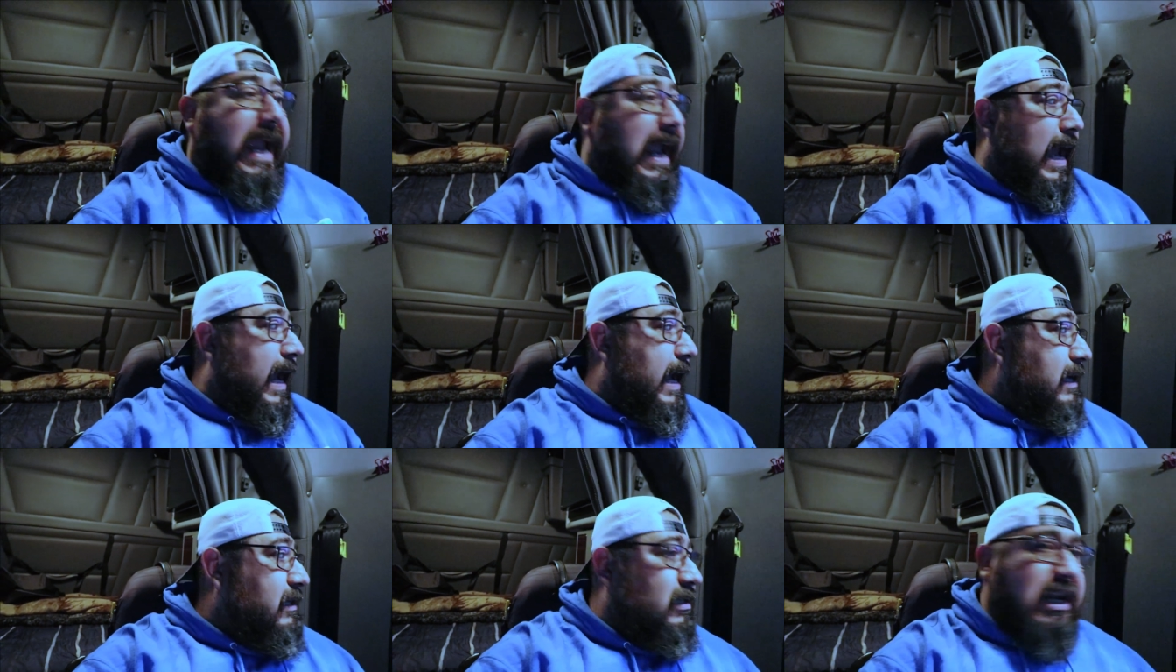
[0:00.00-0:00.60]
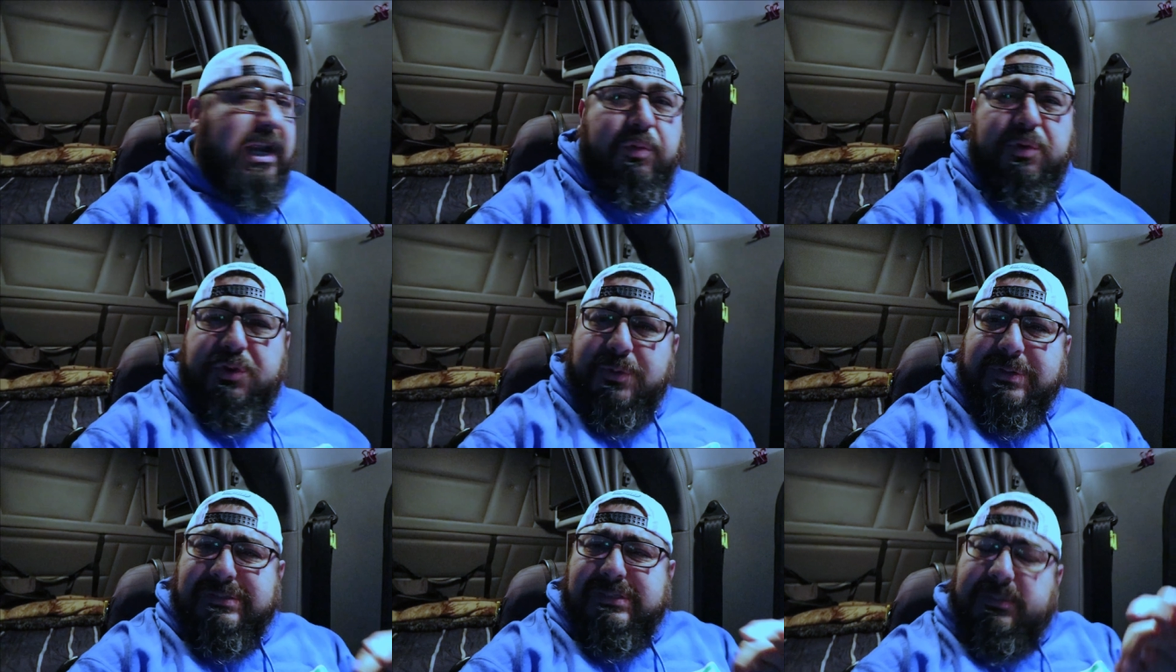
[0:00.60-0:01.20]
And today we're
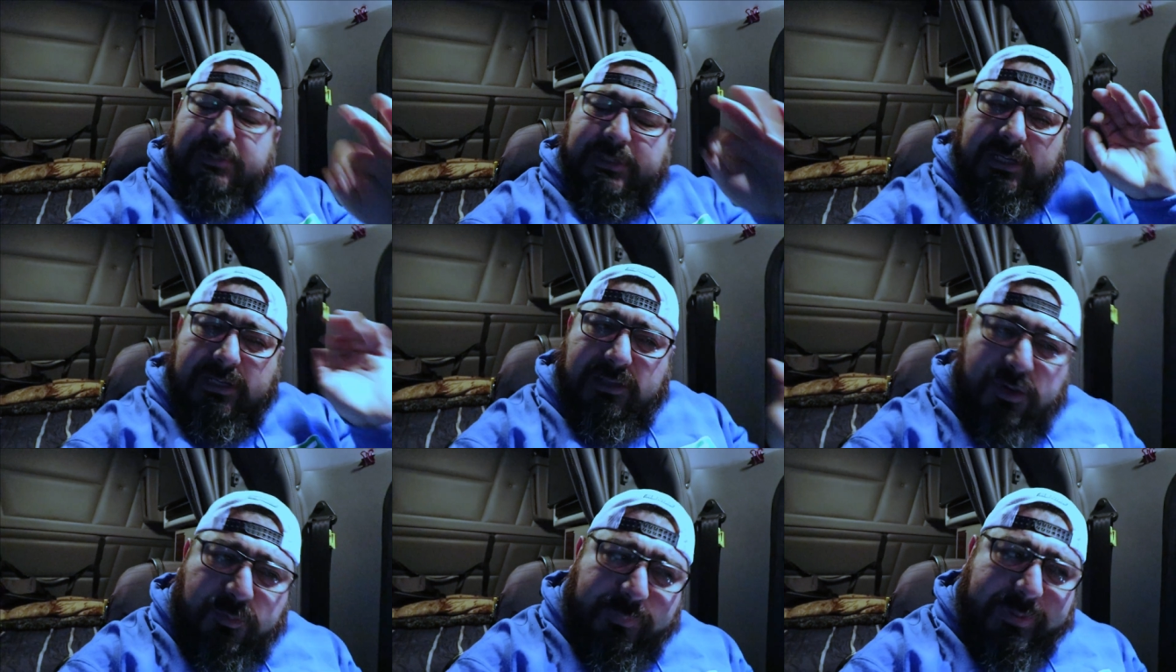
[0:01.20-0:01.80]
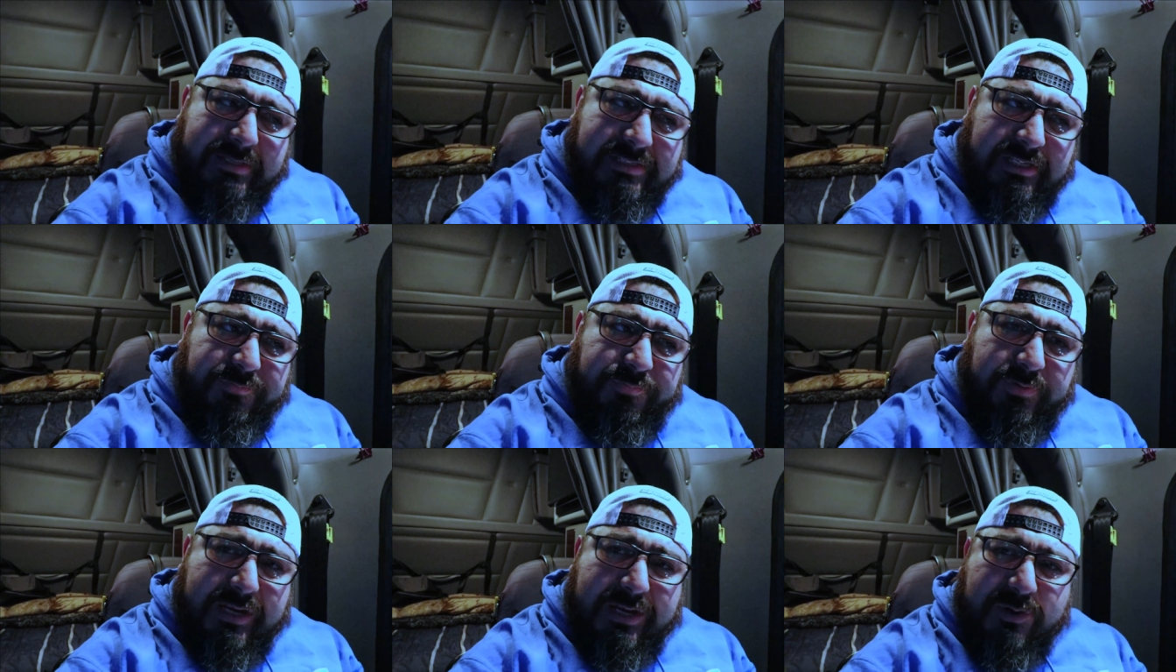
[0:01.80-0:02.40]
doing something a little bit
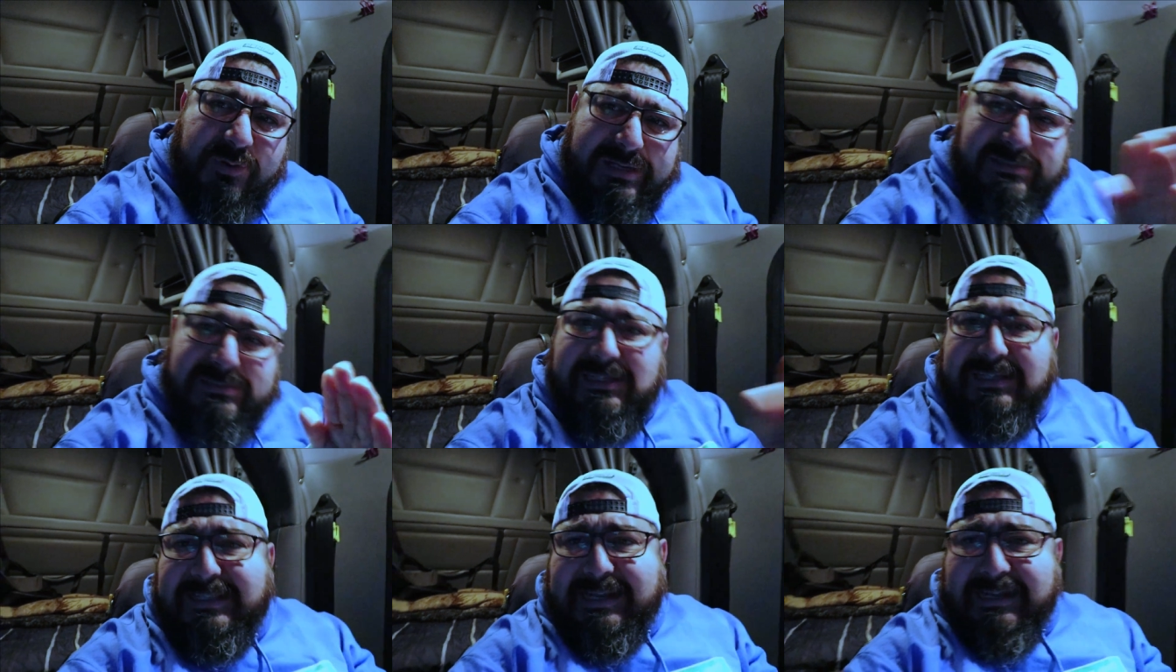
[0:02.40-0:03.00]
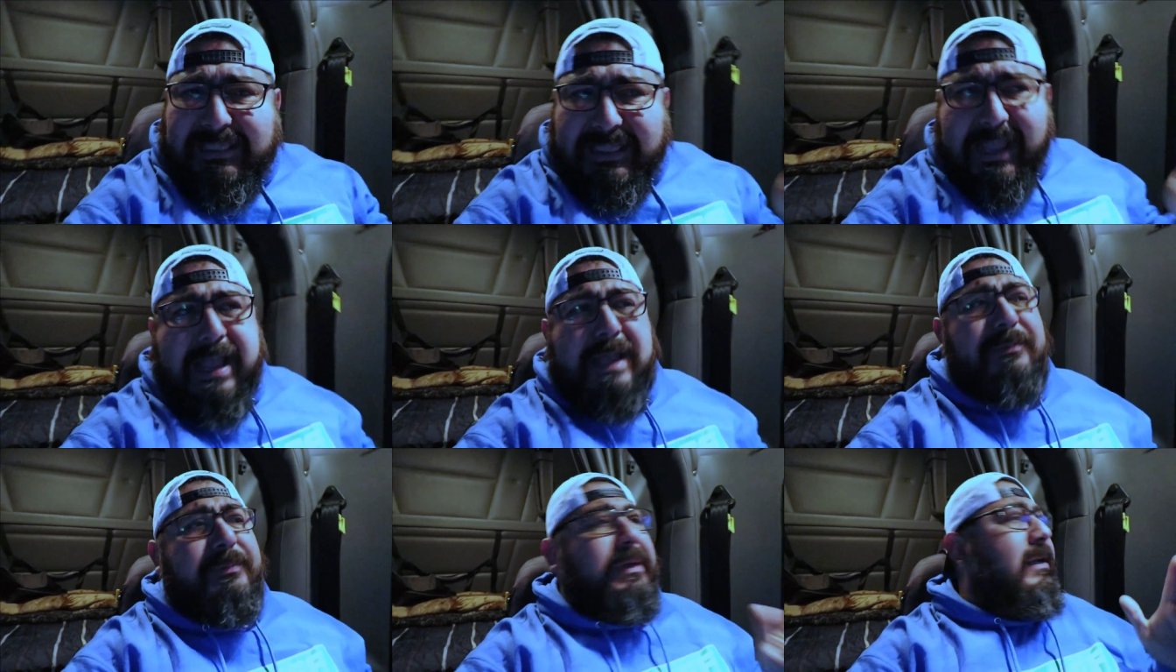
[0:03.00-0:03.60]
different. I know I say that a
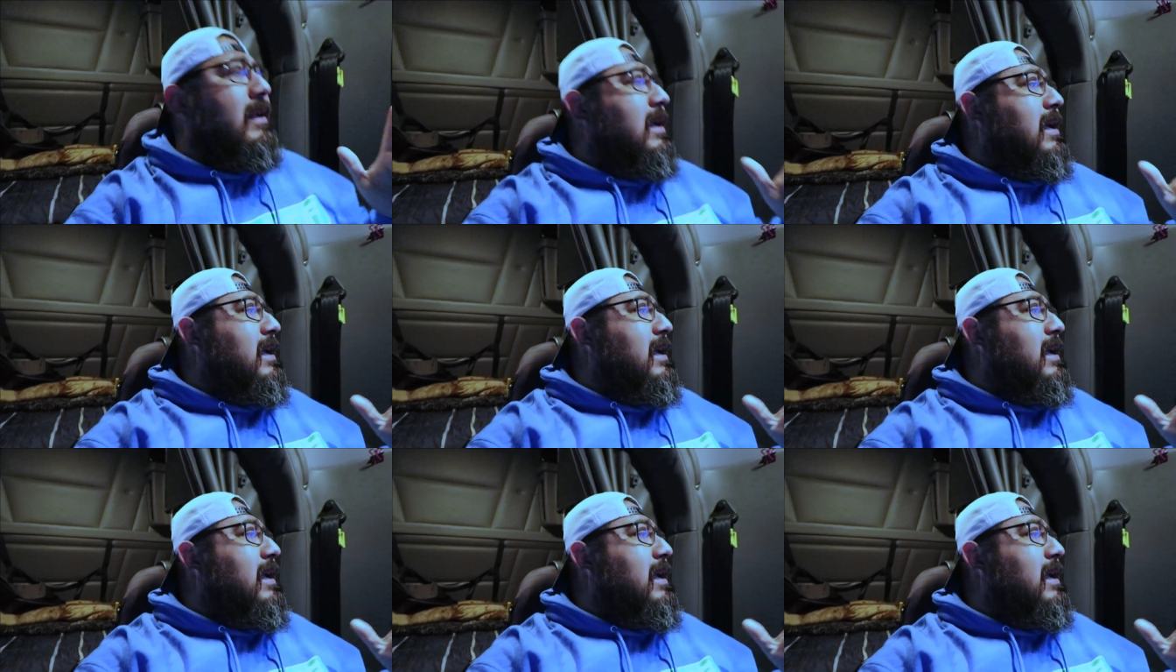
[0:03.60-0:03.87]
lot, but